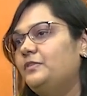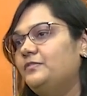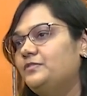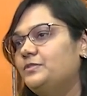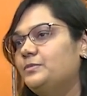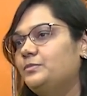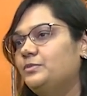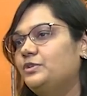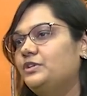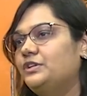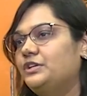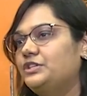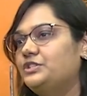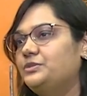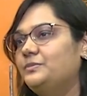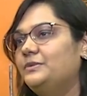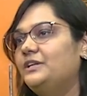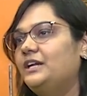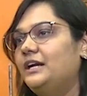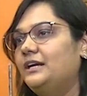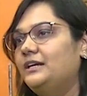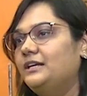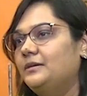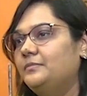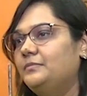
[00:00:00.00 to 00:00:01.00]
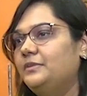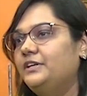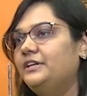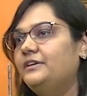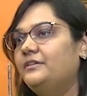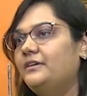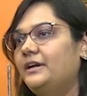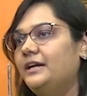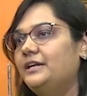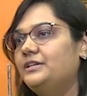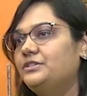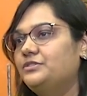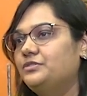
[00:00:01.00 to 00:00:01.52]
Jammu and Kashmir had complete
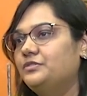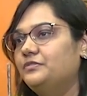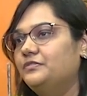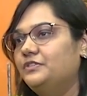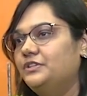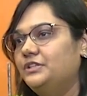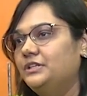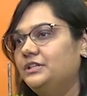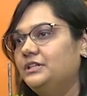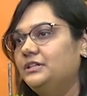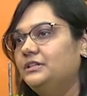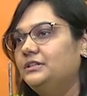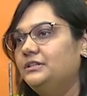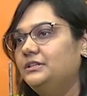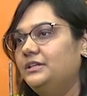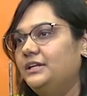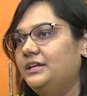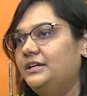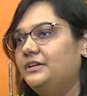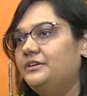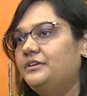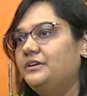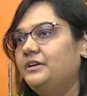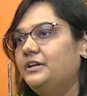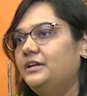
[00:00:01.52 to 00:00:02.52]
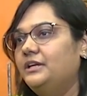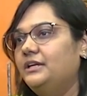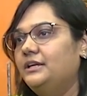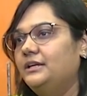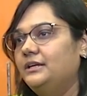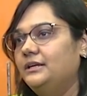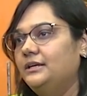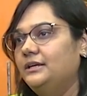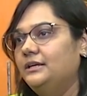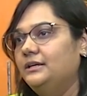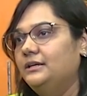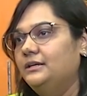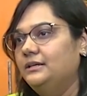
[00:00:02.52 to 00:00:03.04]
rights over the territory
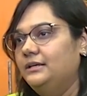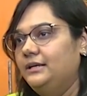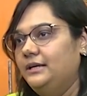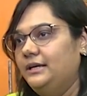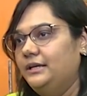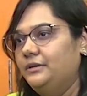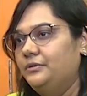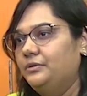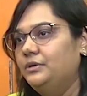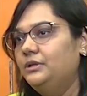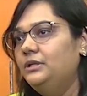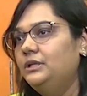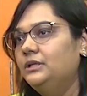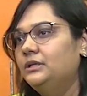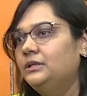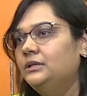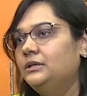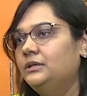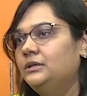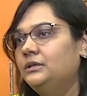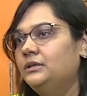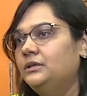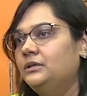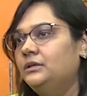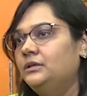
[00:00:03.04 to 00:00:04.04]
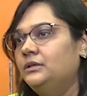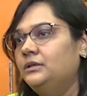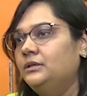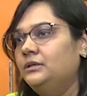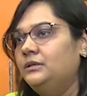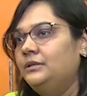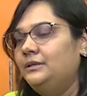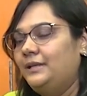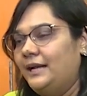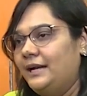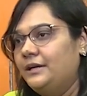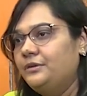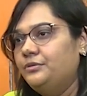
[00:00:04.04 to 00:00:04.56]
and all.
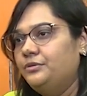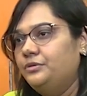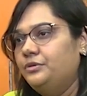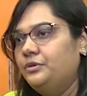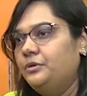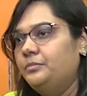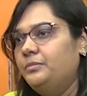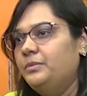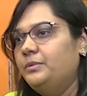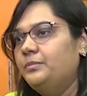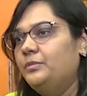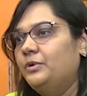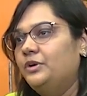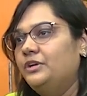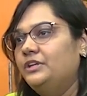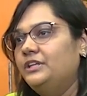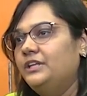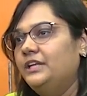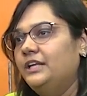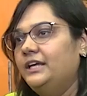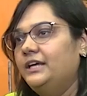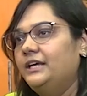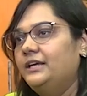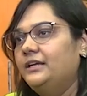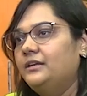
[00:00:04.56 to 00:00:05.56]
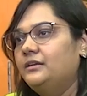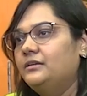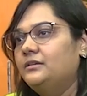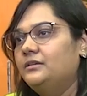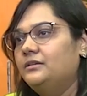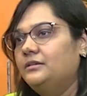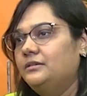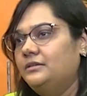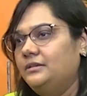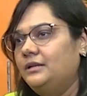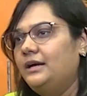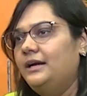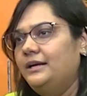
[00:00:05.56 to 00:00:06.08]
Land could not be bought there.
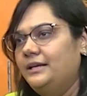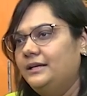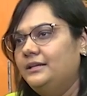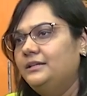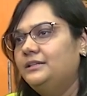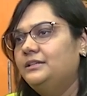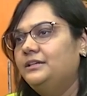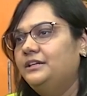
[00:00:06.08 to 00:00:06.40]
Article